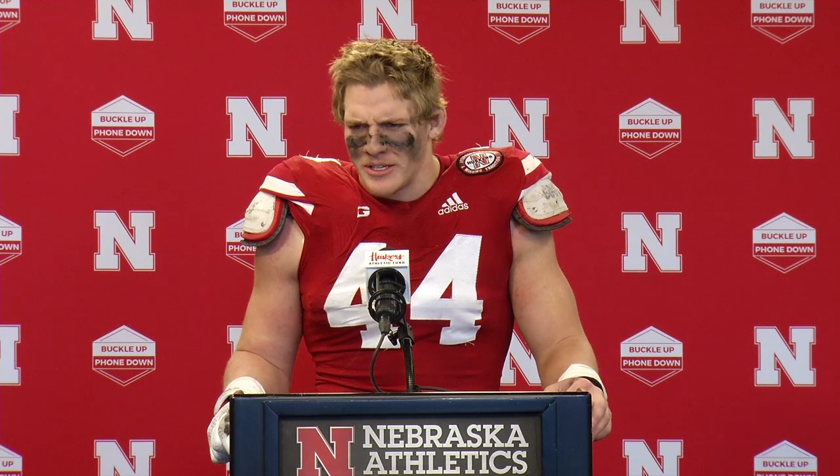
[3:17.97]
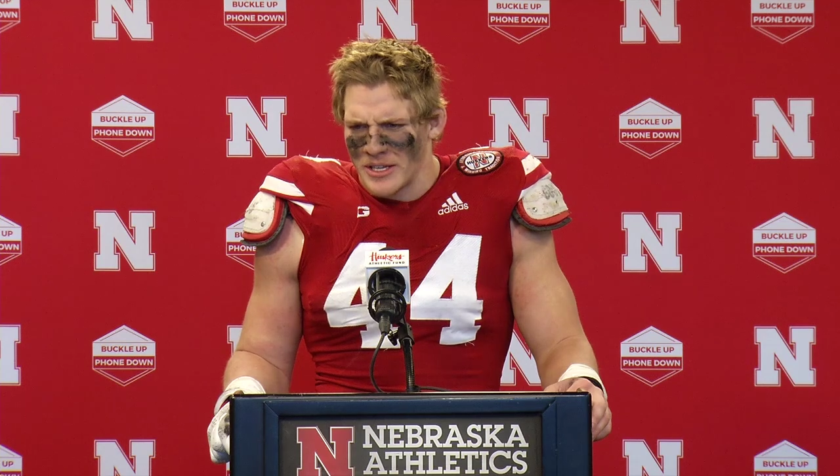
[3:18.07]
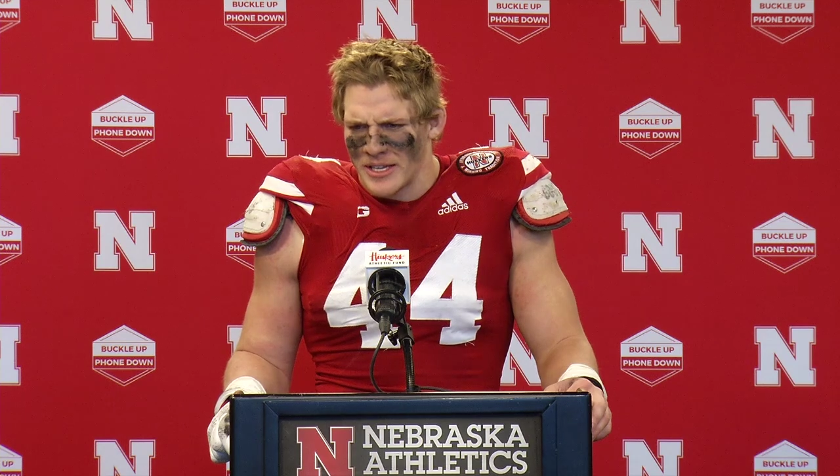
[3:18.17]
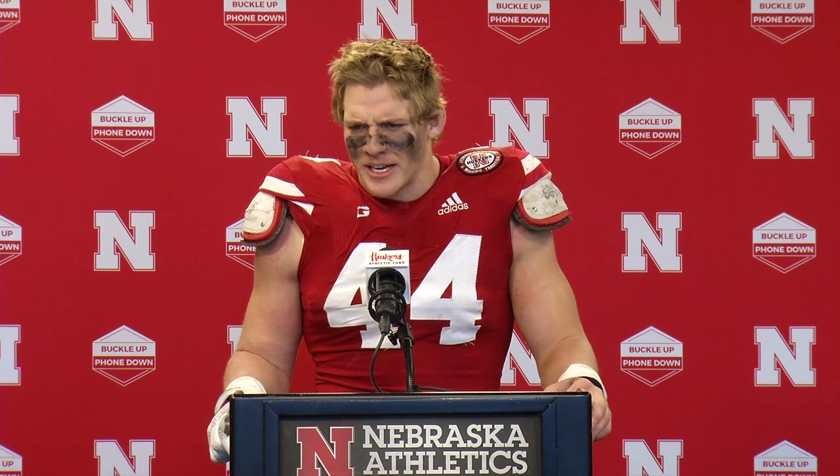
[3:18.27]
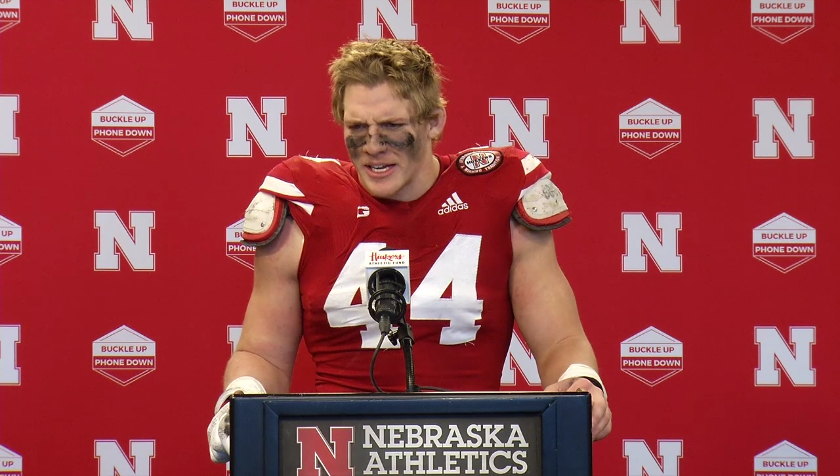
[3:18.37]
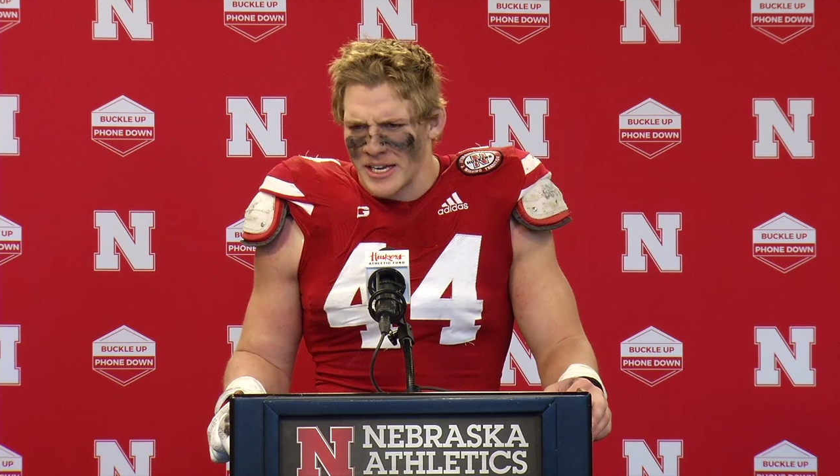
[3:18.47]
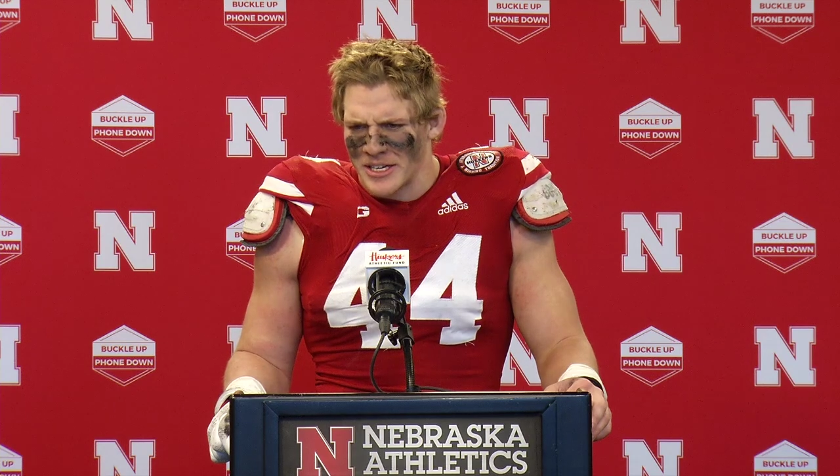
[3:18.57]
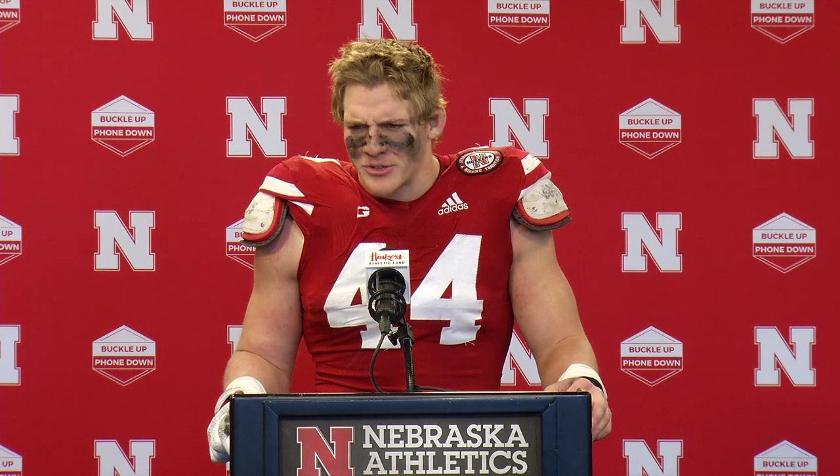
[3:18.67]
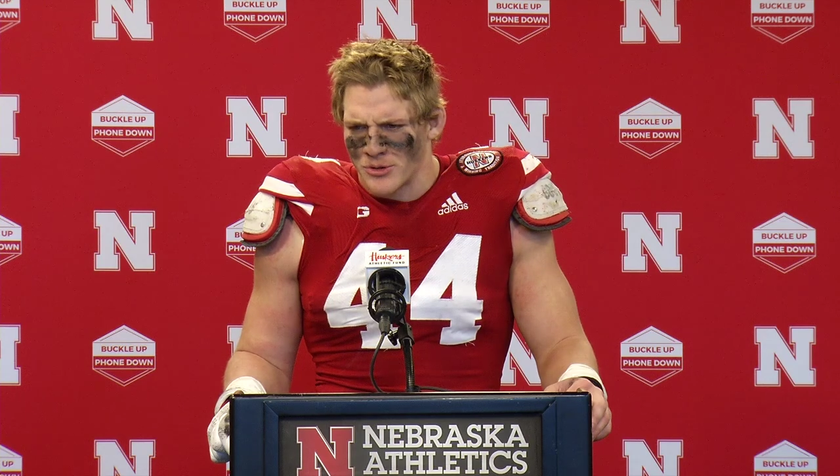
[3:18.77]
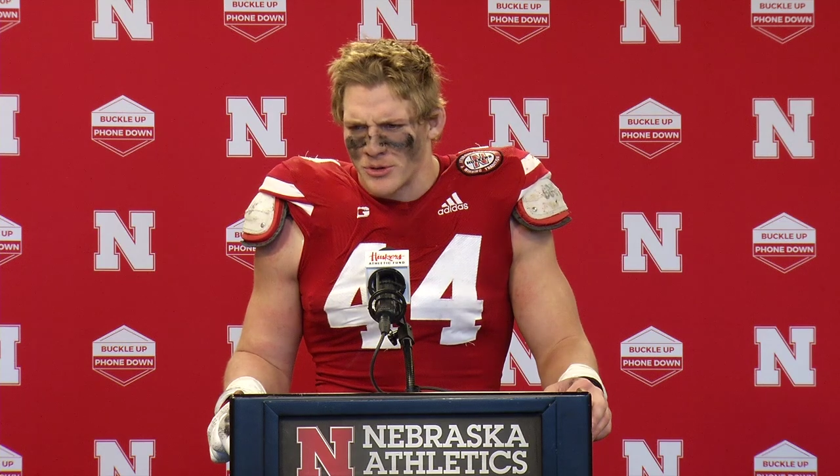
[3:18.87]
that I can't
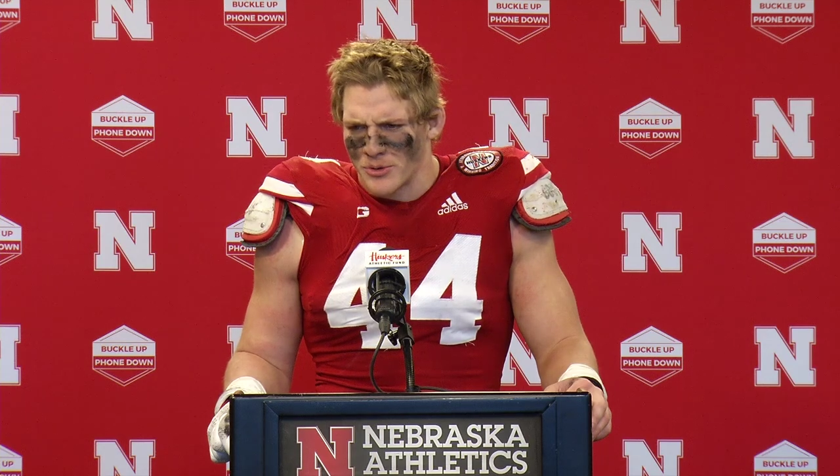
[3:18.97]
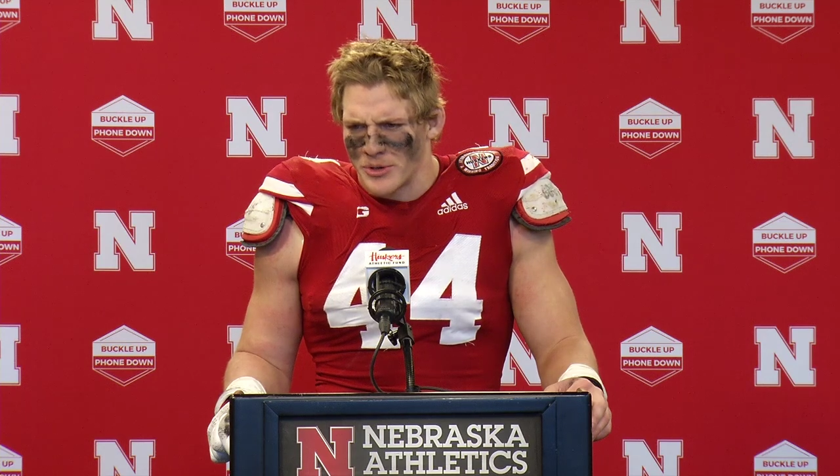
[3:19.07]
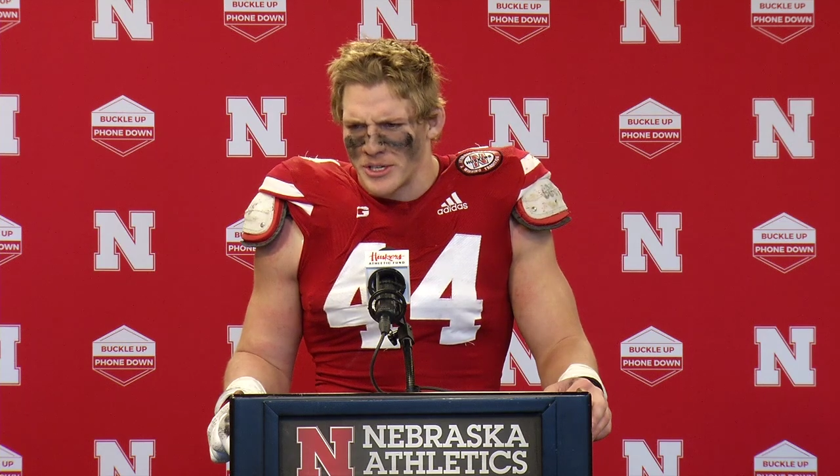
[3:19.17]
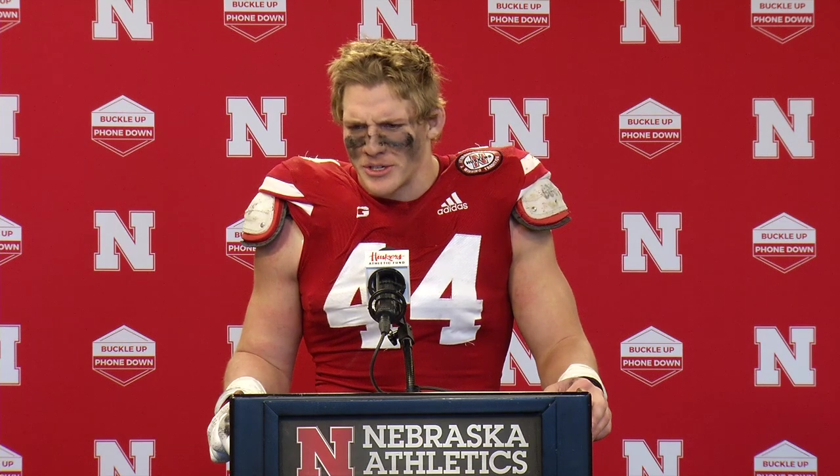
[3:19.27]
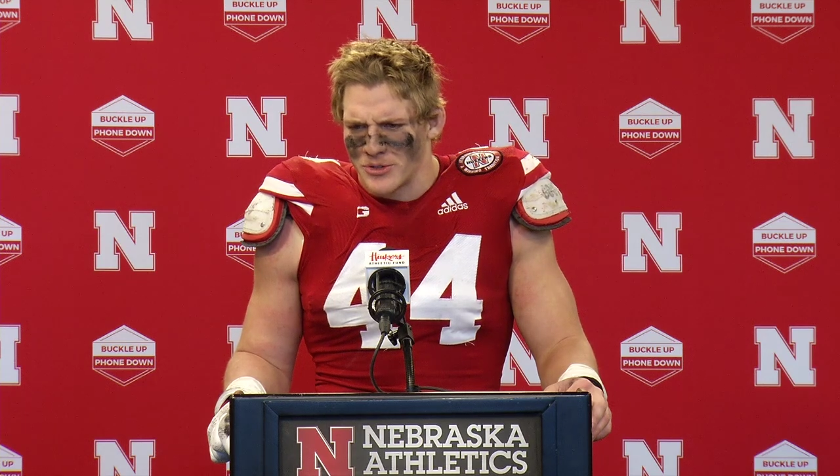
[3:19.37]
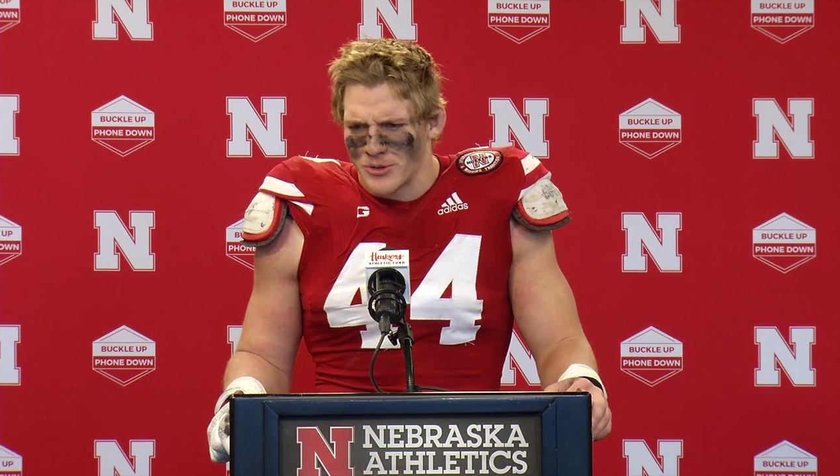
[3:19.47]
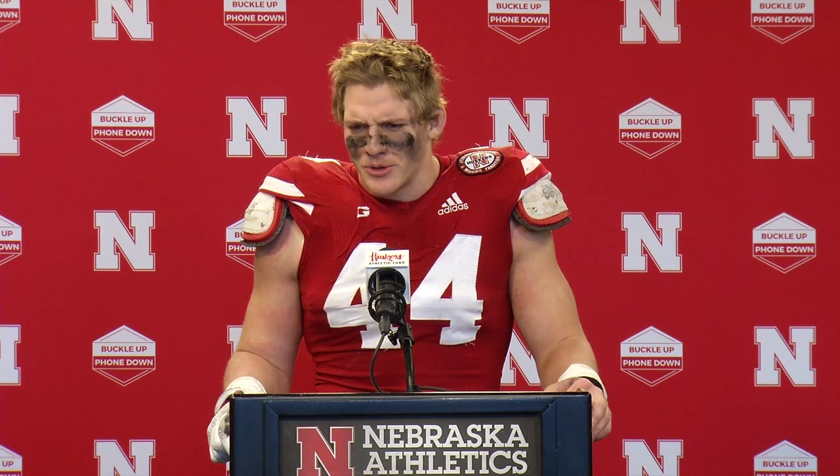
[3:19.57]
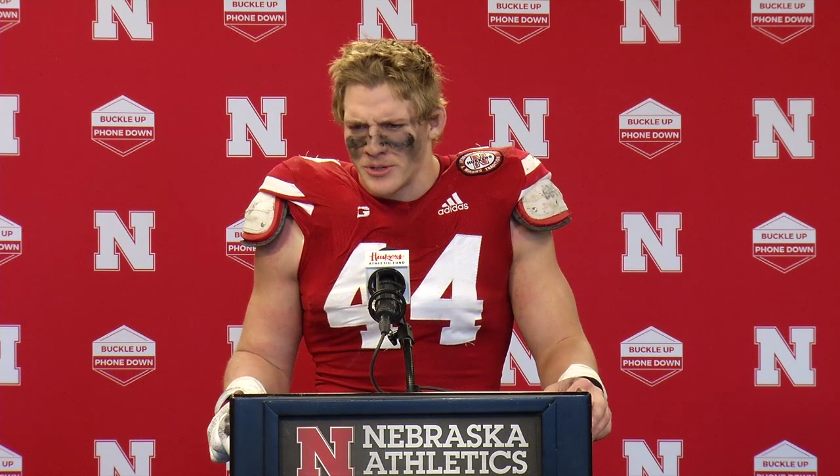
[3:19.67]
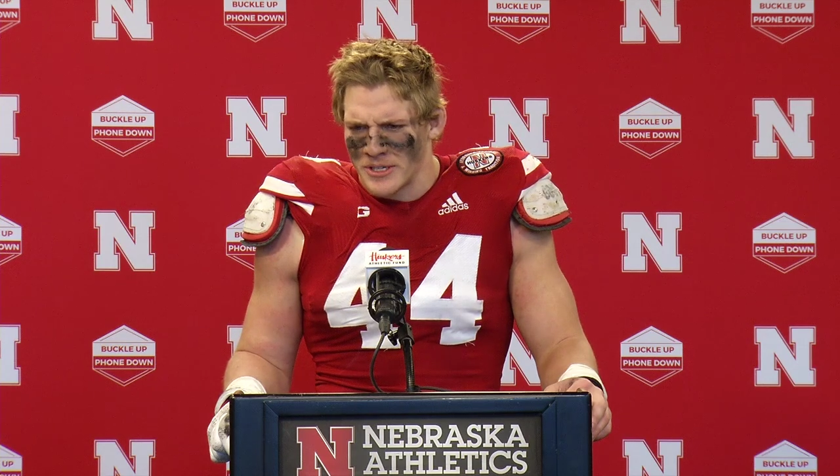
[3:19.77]
control or we can control,